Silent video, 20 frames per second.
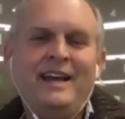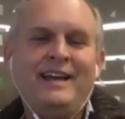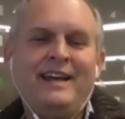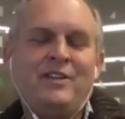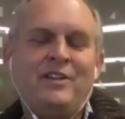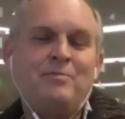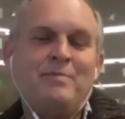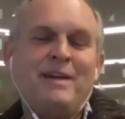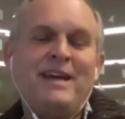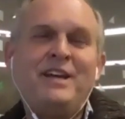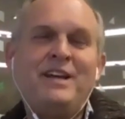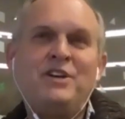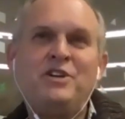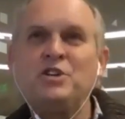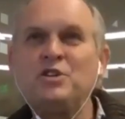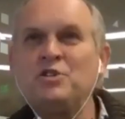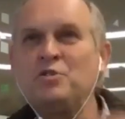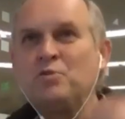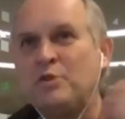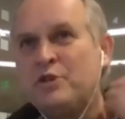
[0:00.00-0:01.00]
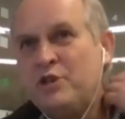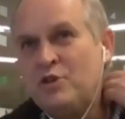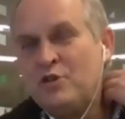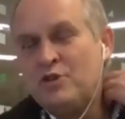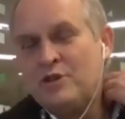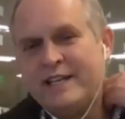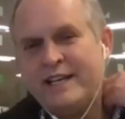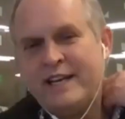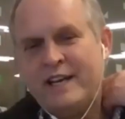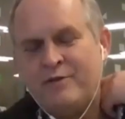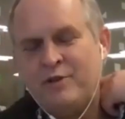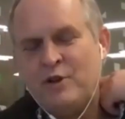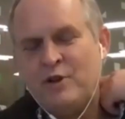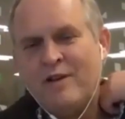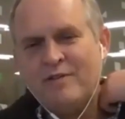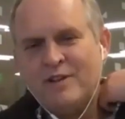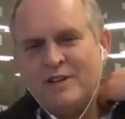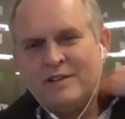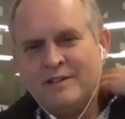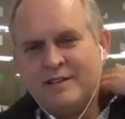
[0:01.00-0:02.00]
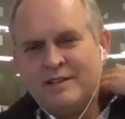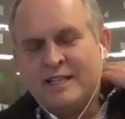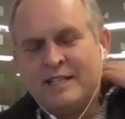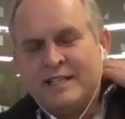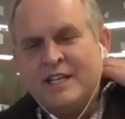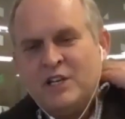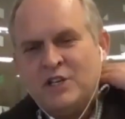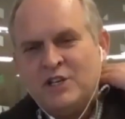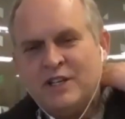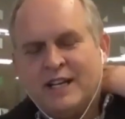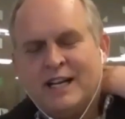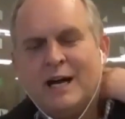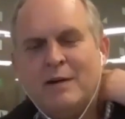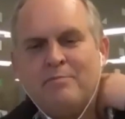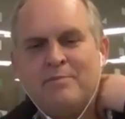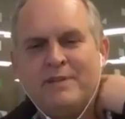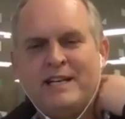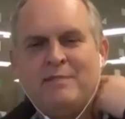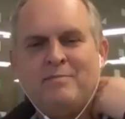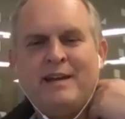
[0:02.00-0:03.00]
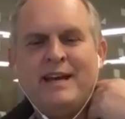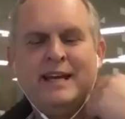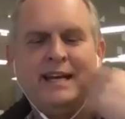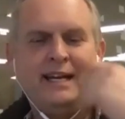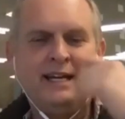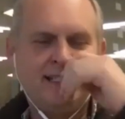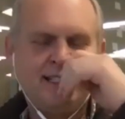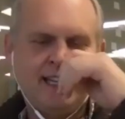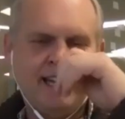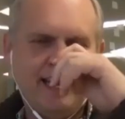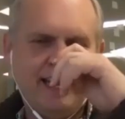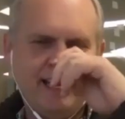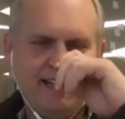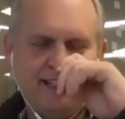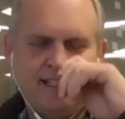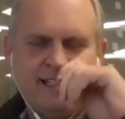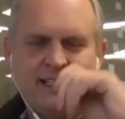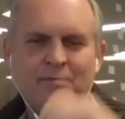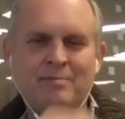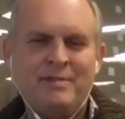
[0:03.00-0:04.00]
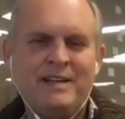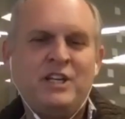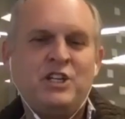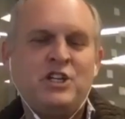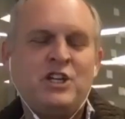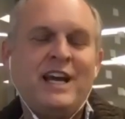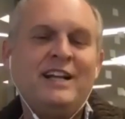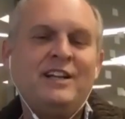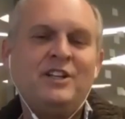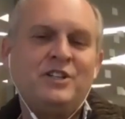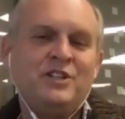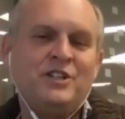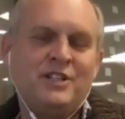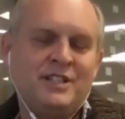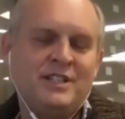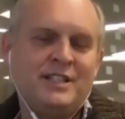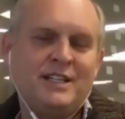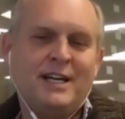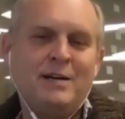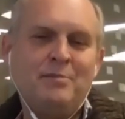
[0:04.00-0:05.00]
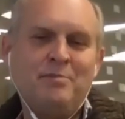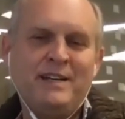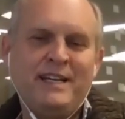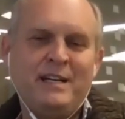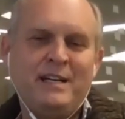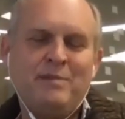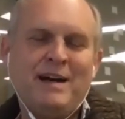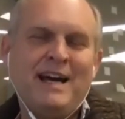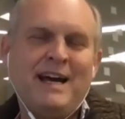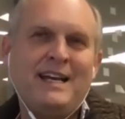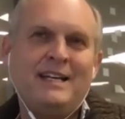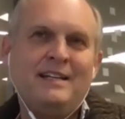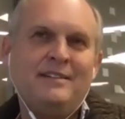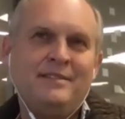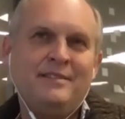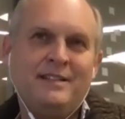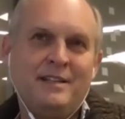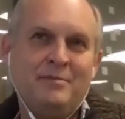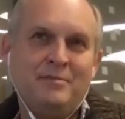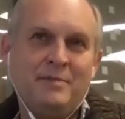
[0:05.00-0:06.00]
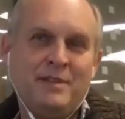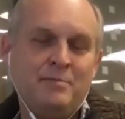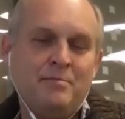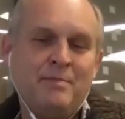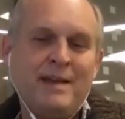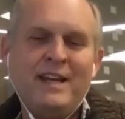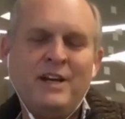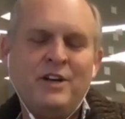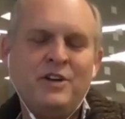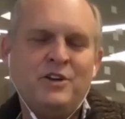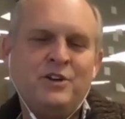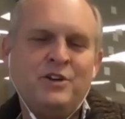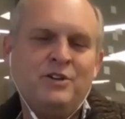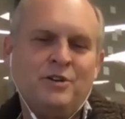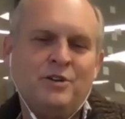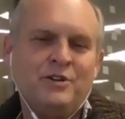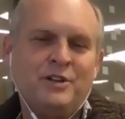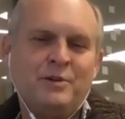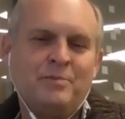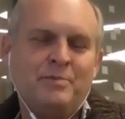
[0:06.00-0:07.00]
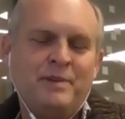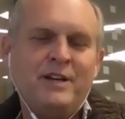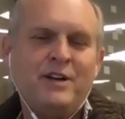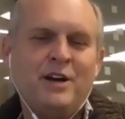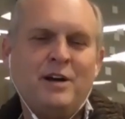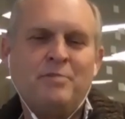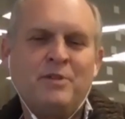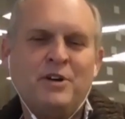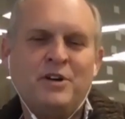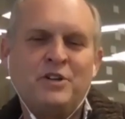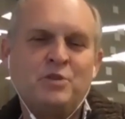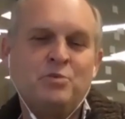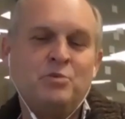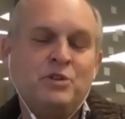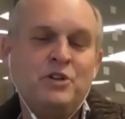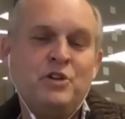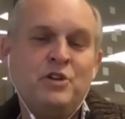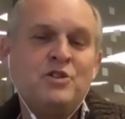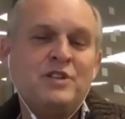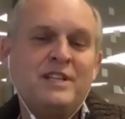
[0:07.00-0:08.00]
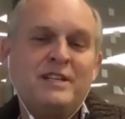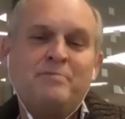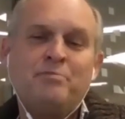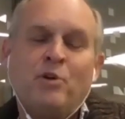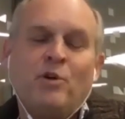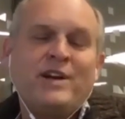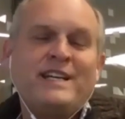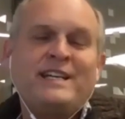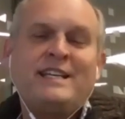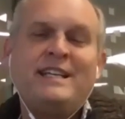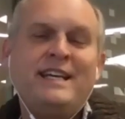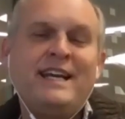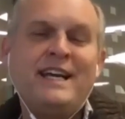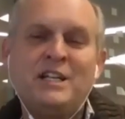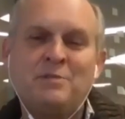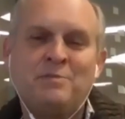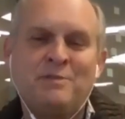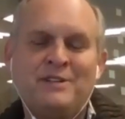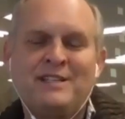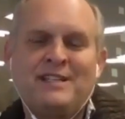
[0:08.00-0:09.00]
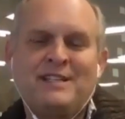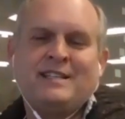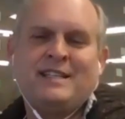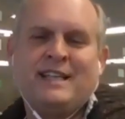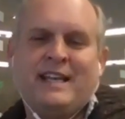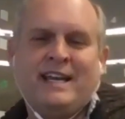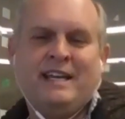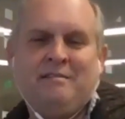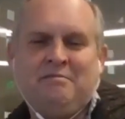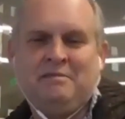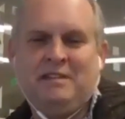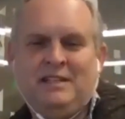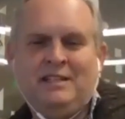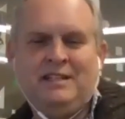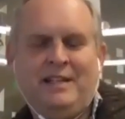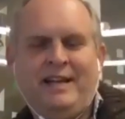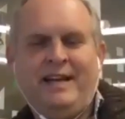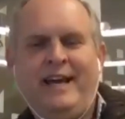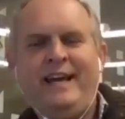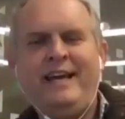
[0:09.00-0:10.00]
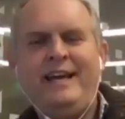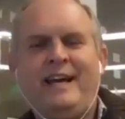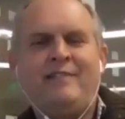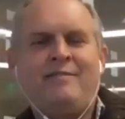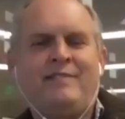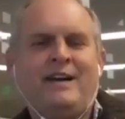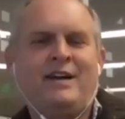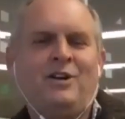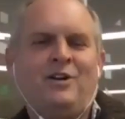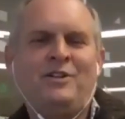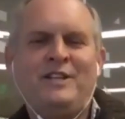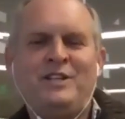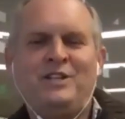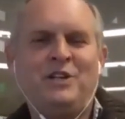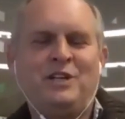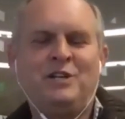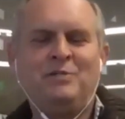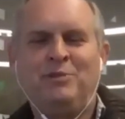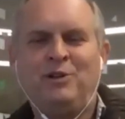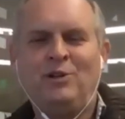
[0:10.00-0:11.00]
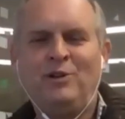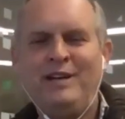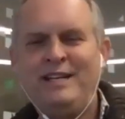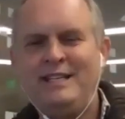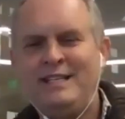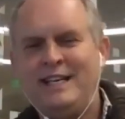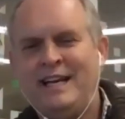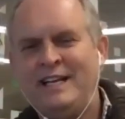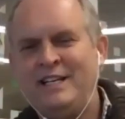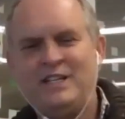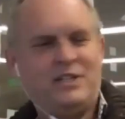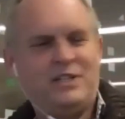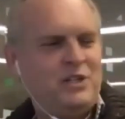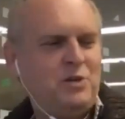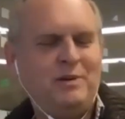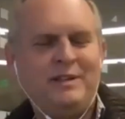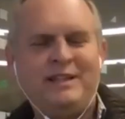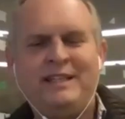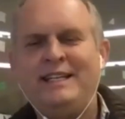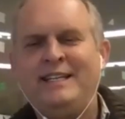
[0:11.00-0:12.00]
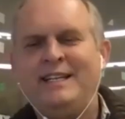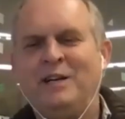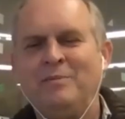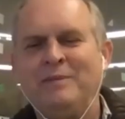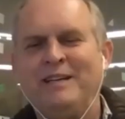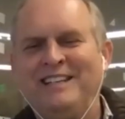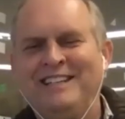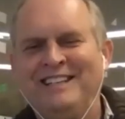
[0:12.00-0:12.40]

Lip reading: Now, the managers will usually, if you have a decision the company makes and somebody challenges the company about it, the manager or their PR person will usually point to the experts and say, hey, I've got all these good employees and I just do what they tell me.